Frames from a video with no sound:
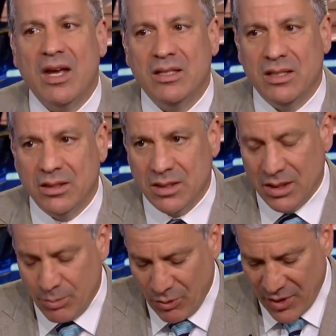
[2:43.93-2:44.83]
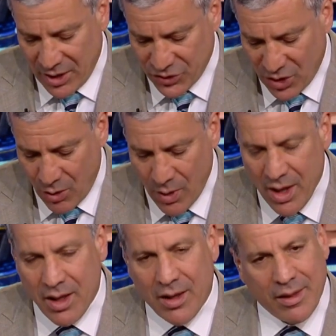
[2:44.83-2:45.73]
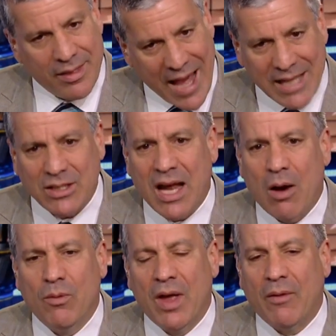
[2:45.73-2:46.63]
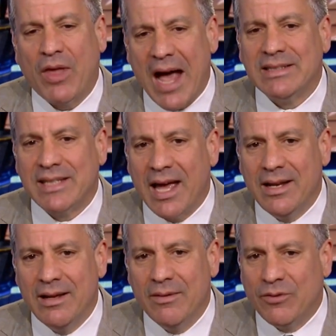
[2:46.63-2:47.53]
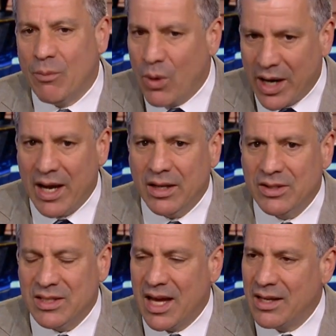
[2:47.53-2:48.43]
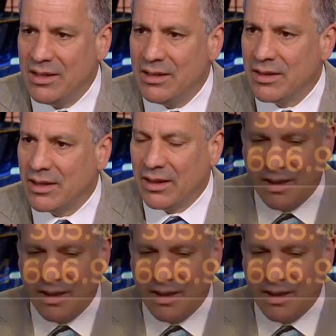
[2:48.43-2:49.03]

AT&T prevails. So that's now. Now that said, from what I understand, the